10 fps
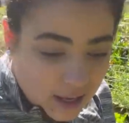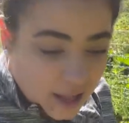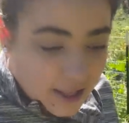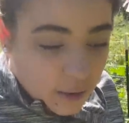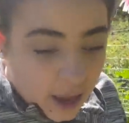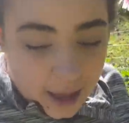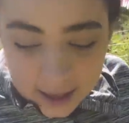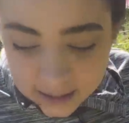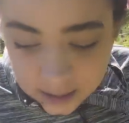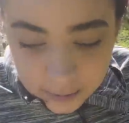That's okay,
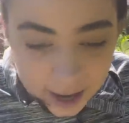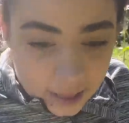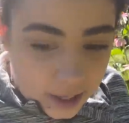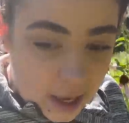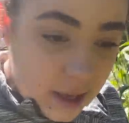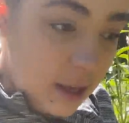it's the reality.